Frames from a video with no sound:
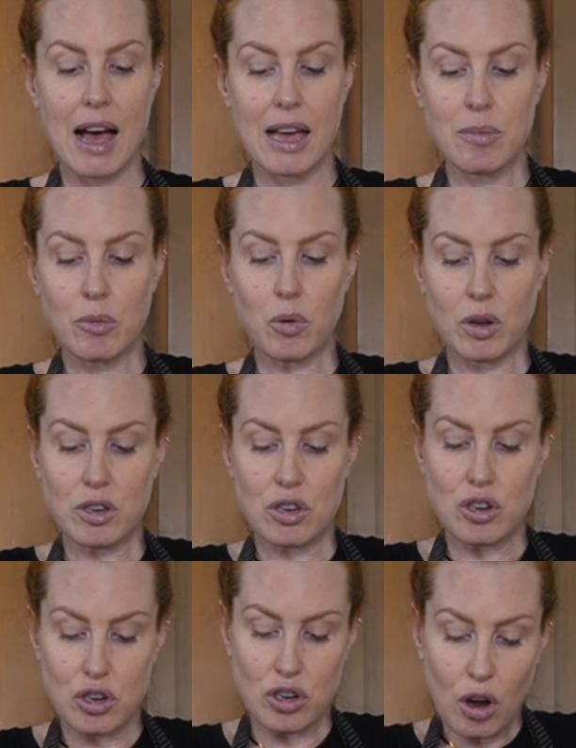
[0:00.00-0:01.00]
I am going to
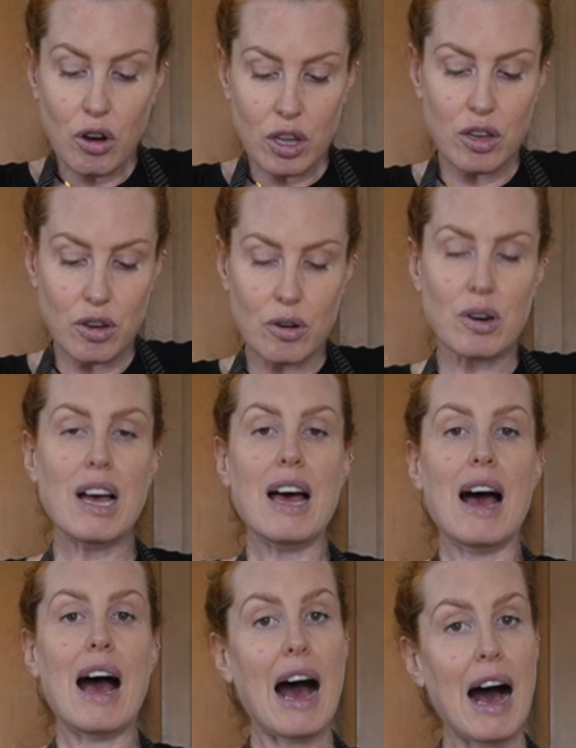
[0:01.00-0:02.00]
show you
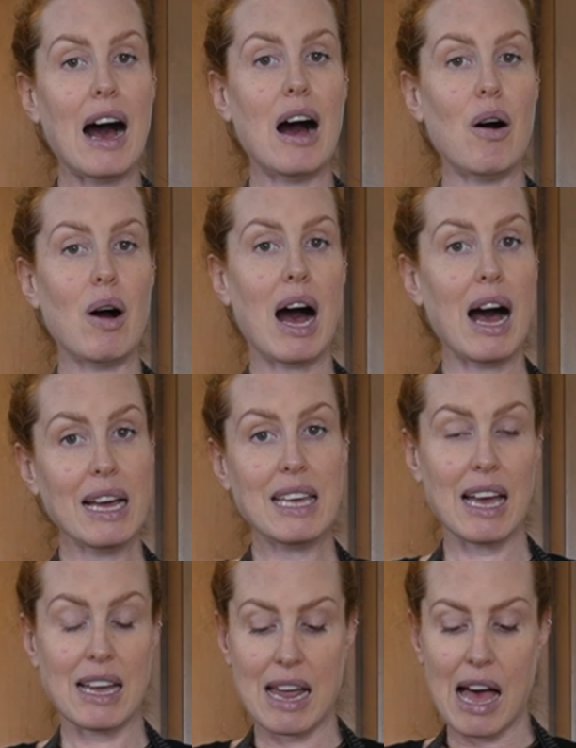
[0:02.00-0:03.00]
how I
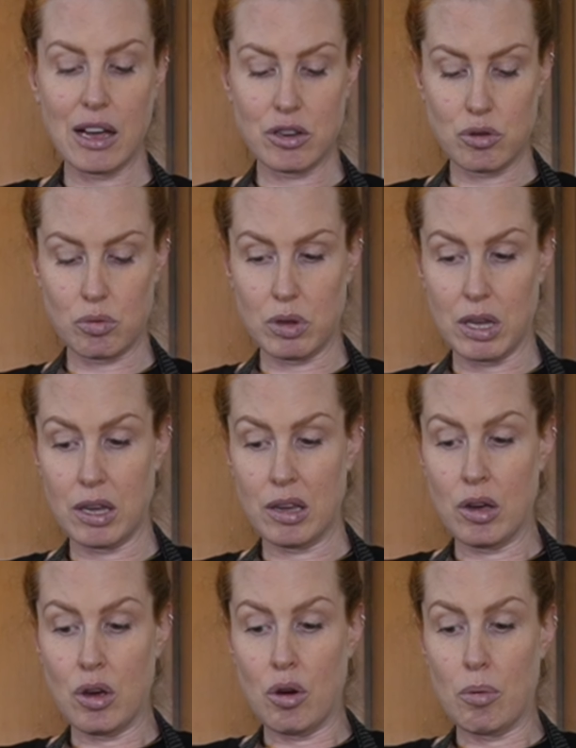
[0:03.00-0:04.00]
get
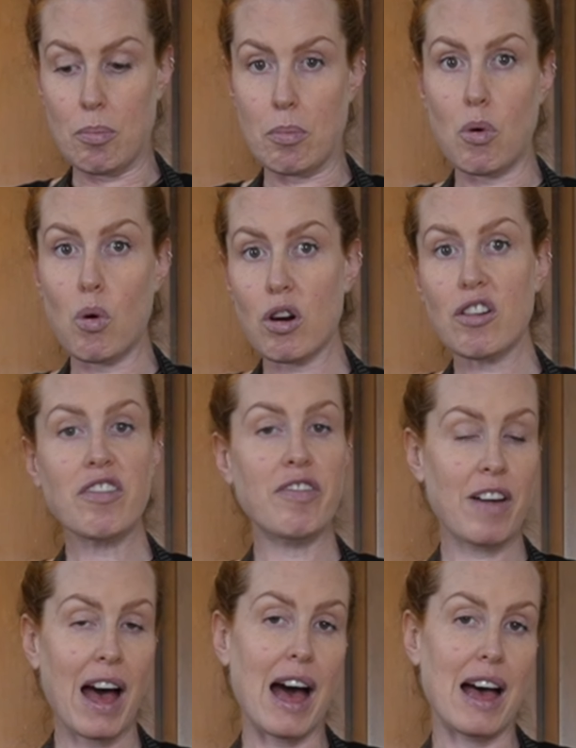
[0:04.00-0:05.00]
actually more
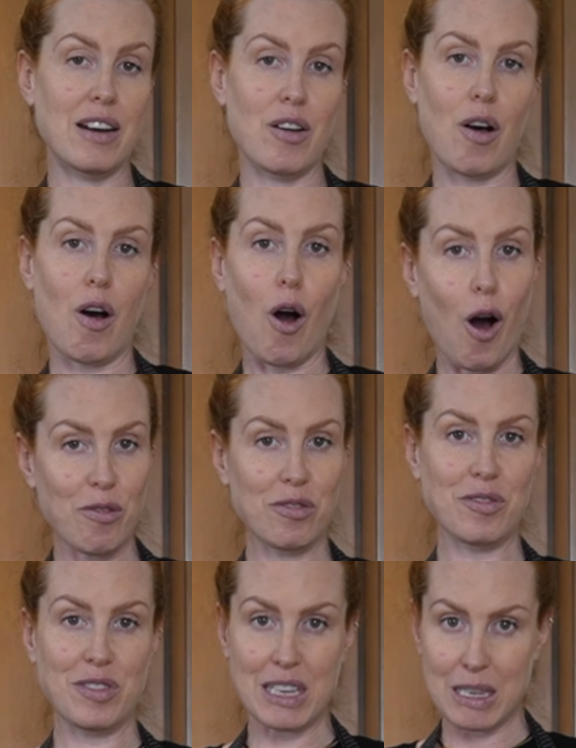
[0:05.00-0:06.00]
fat off
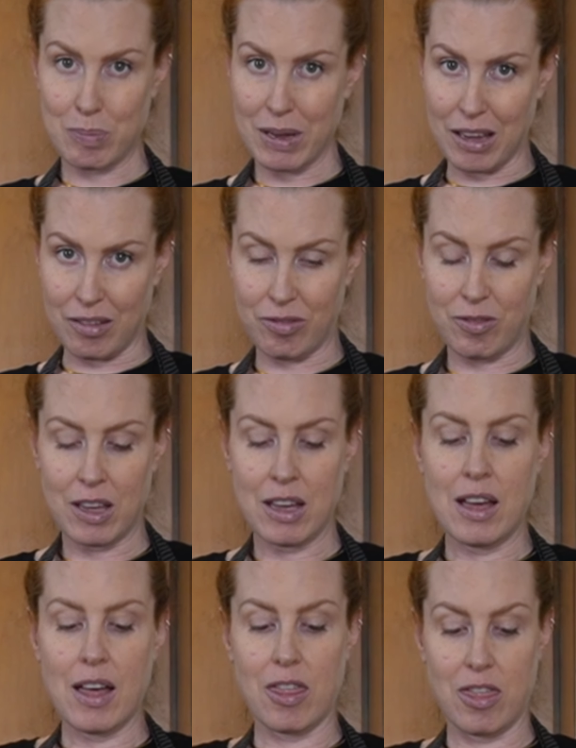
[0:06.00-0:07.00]
of this beef
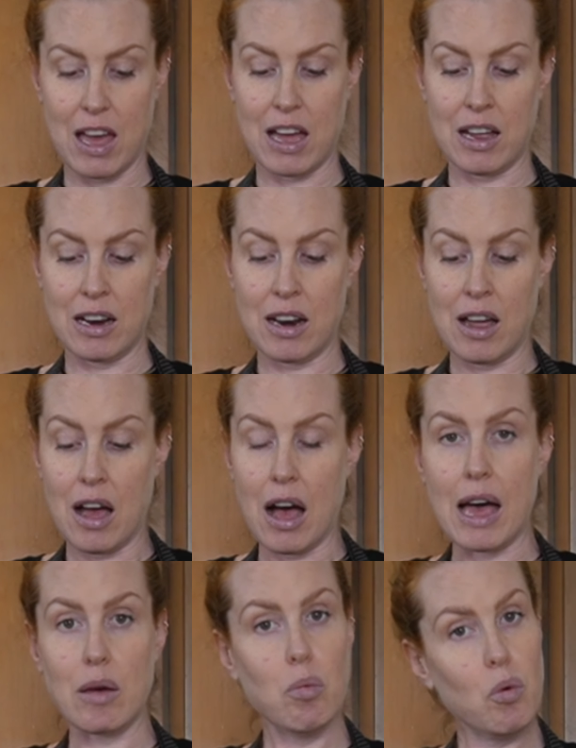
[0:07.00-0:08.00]
than
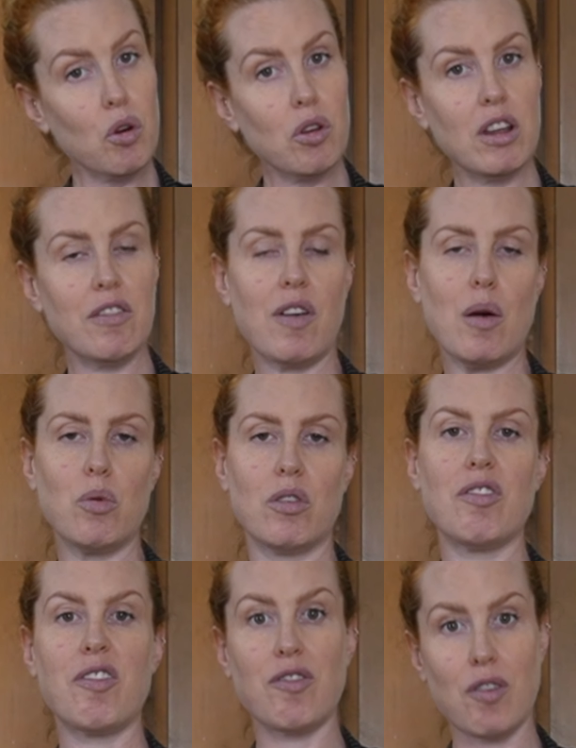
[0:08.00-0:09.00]
I would if I would
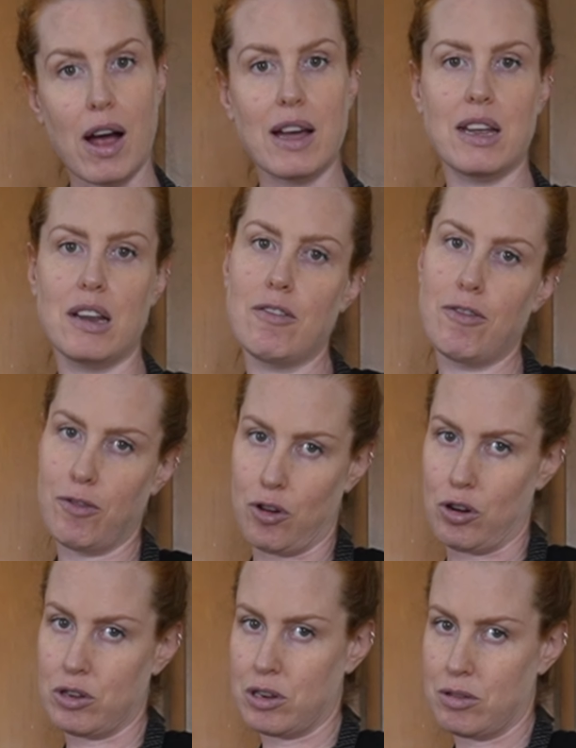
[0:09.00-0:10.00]
have fried it
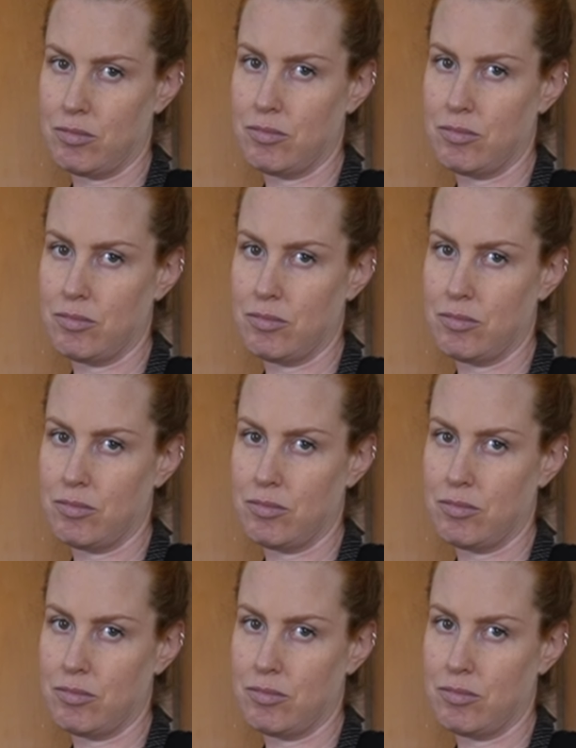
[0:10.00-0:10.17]
first.